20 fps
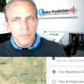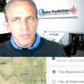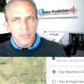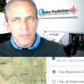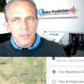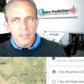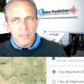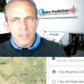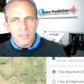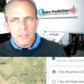When you
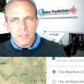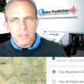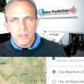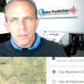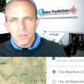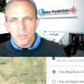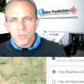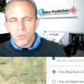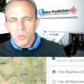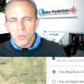get these
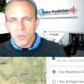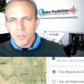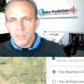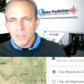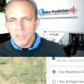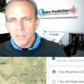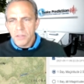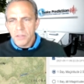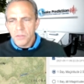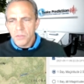strong
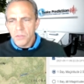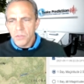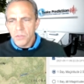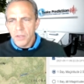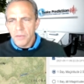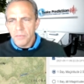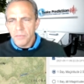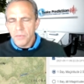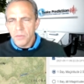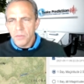signals,
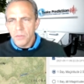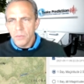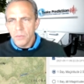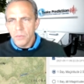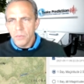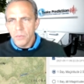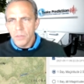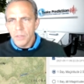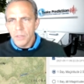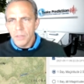you have
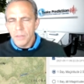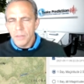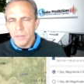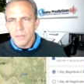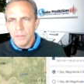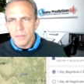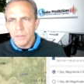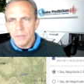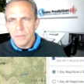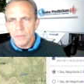to
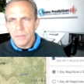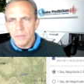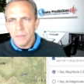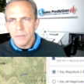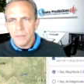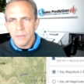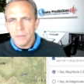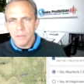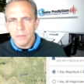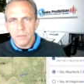uh,
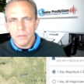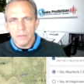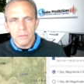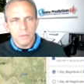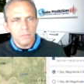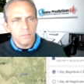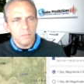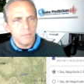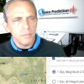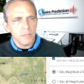
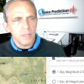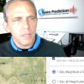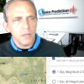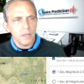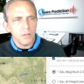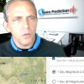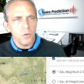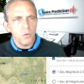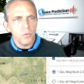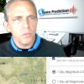
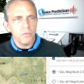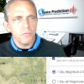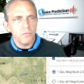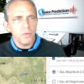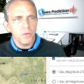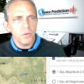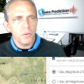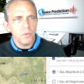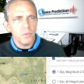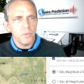kind of go with the
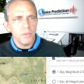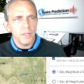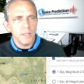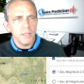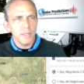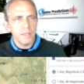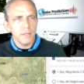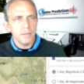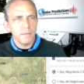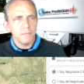flow when
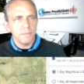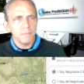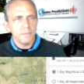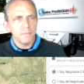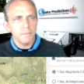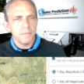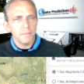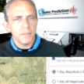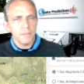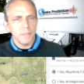they,
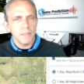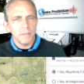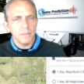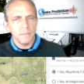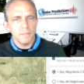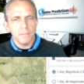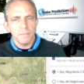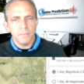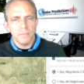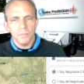
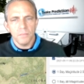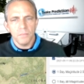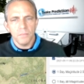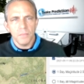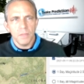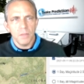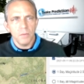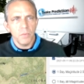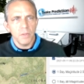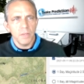uh,
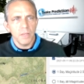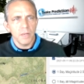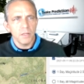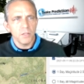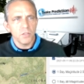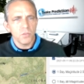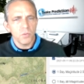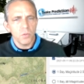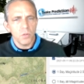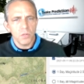and we got
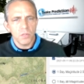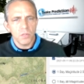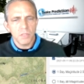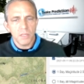a strong